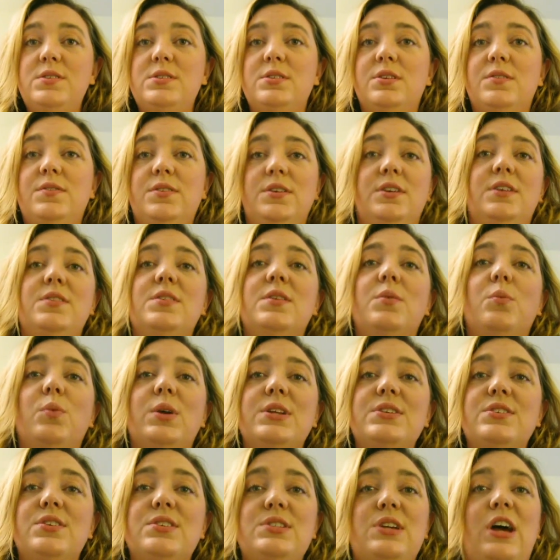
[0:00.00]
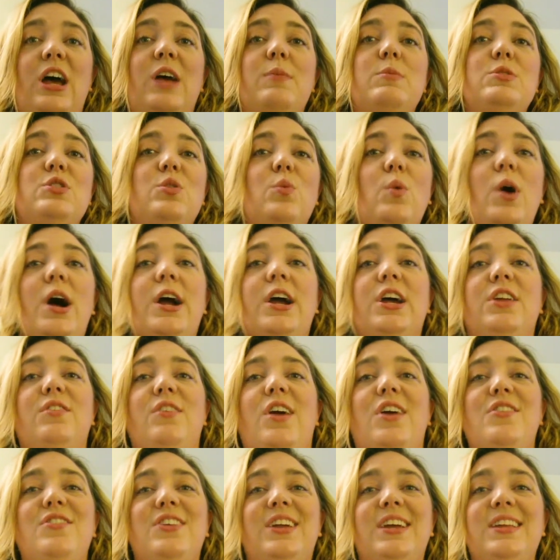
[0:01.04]
So if you're in the winter time and you're walking
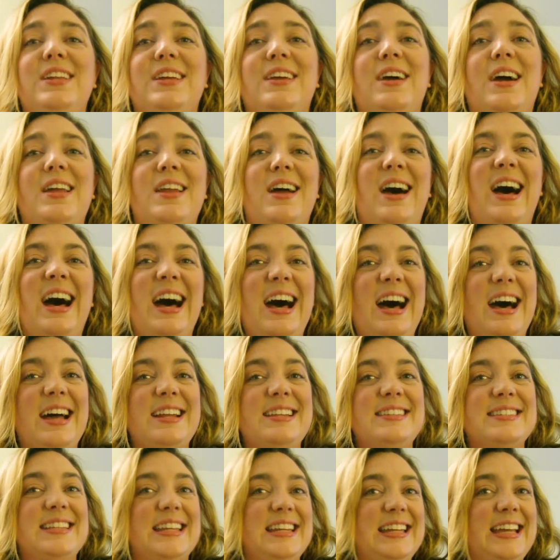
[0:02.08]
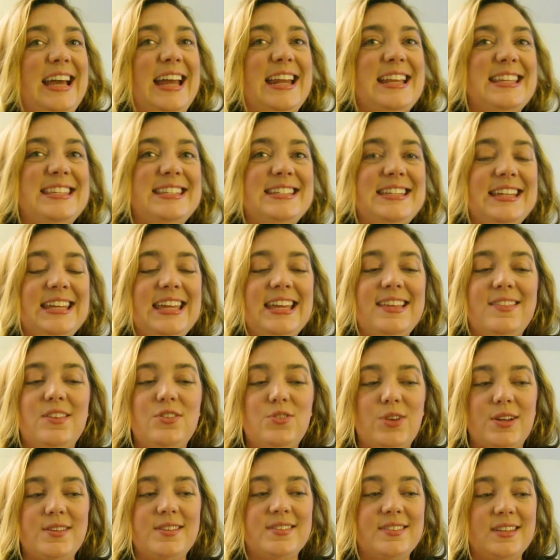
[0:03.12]
around, you're getting kind of hot, it's getting kind of sticky, the
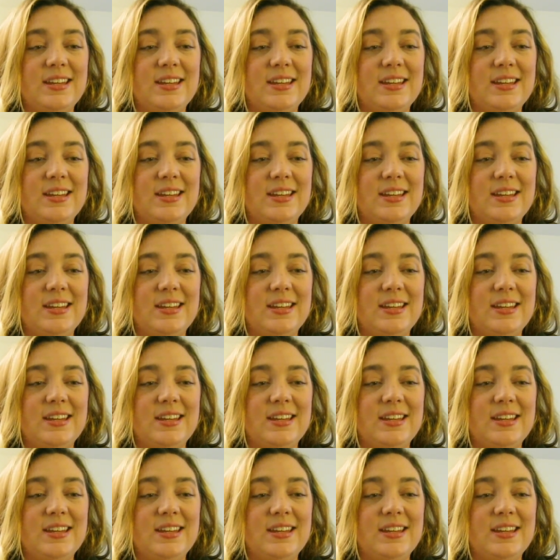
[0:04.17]
dress is